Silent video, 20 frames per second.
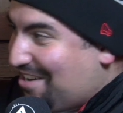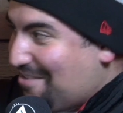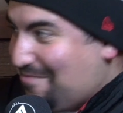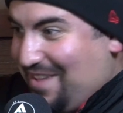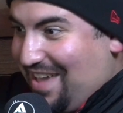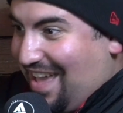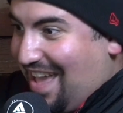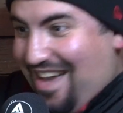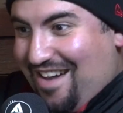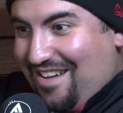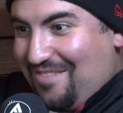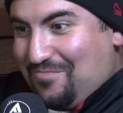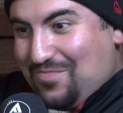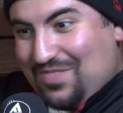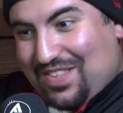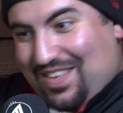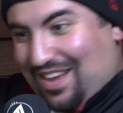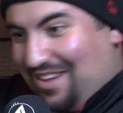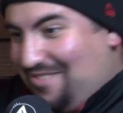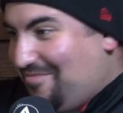going to be out.
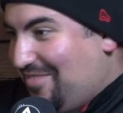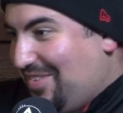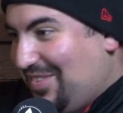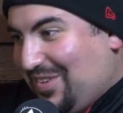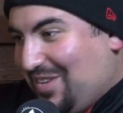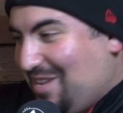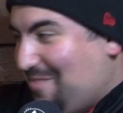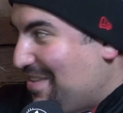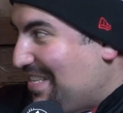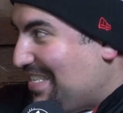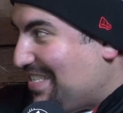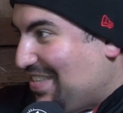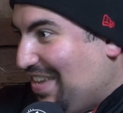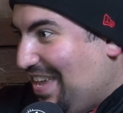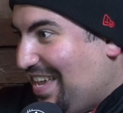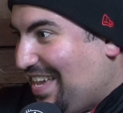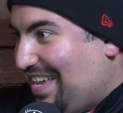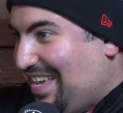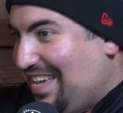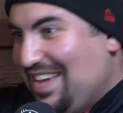Yeah. Someone's going to be
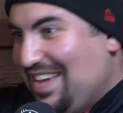sick.